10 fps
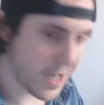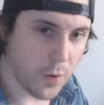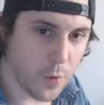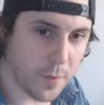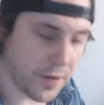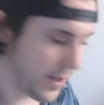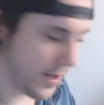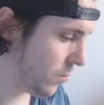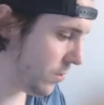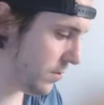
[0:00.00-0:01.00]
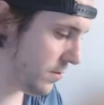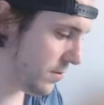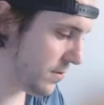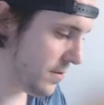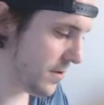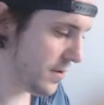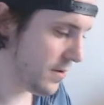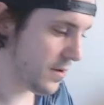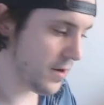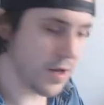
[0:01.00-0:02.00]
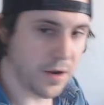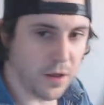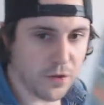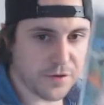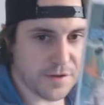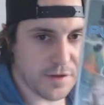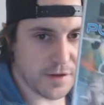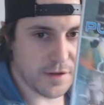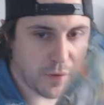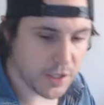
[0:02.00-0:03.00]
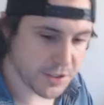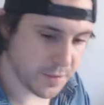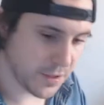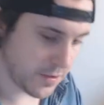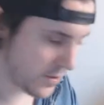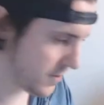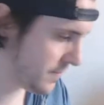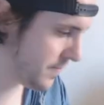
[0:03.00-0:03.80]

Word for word: Kind of want to play that one. Uh, Another Sin and Punishment.